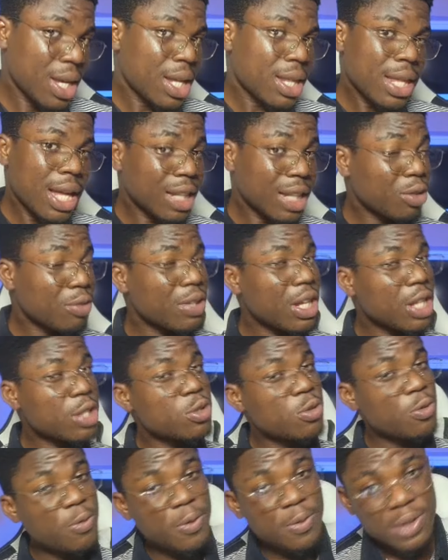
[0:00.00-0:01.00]
Now out of that
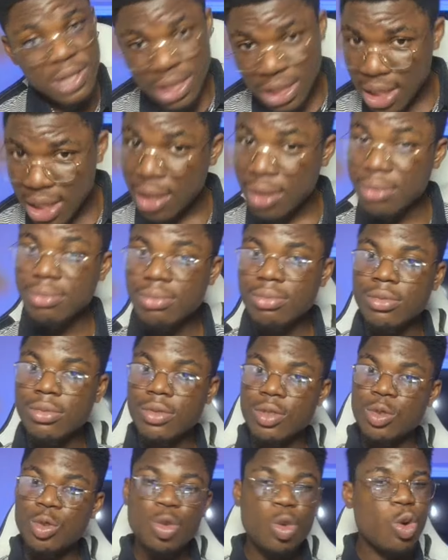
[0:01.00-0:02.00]
250k,
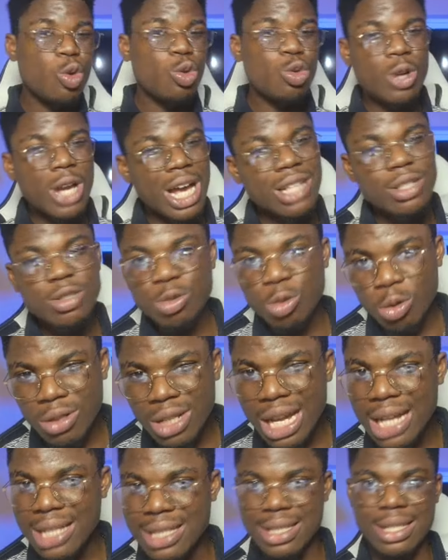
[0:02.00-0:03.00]
you guys run
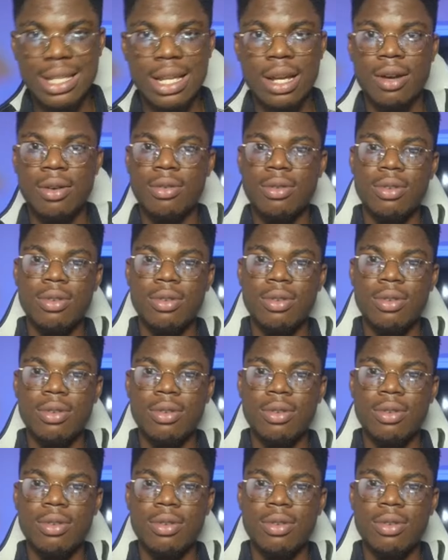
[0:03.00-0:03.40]
ads now.